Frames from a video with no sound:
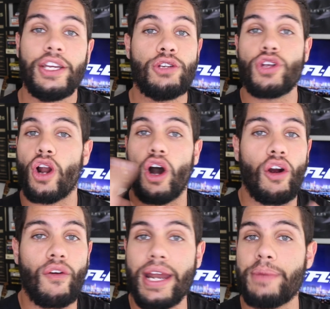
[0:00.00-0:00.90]
You should
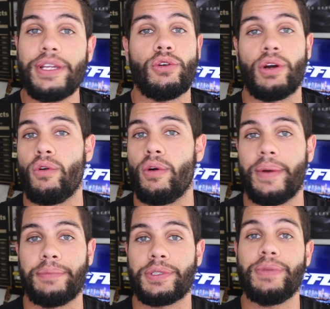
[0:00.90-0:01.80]
already be doing
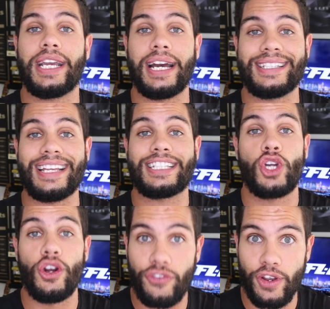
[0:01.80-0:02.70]
warm-ups because it's
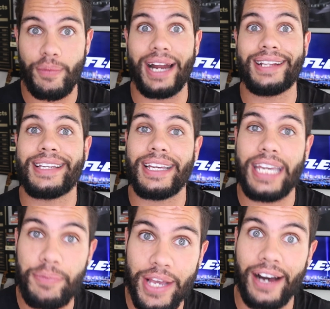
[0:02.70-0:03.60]
good for your body, it's gonna
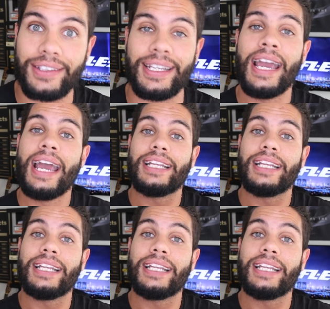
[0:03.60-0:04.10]
keep you healthy,